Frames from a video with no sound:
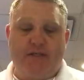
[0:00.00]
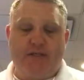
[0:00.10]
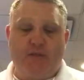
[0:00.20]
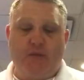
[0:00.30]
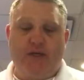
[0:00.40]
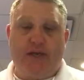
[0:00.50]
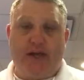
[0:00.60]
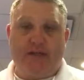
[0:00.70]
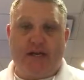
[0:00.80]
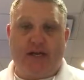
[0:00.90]
you really
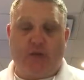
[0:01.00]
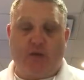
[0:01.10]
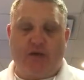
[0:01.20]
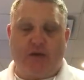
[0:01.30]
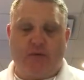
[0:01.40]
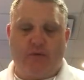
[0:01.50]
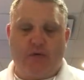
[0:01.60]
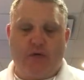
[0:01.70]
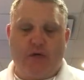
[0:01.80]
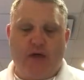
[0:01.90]
can't take it with you,
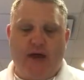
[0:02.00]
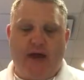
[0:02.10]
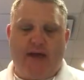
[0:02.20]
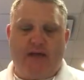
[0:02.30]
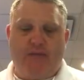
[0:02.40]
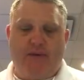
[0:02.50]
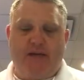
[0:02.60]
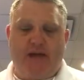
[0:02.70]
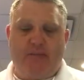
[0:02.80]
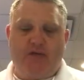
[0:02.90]
and it could be
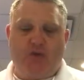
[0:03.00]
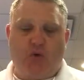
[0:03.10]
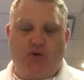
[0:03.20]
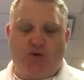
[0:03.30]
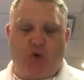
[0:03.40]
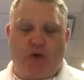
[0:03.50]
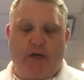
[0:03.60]
damaged or destroyed.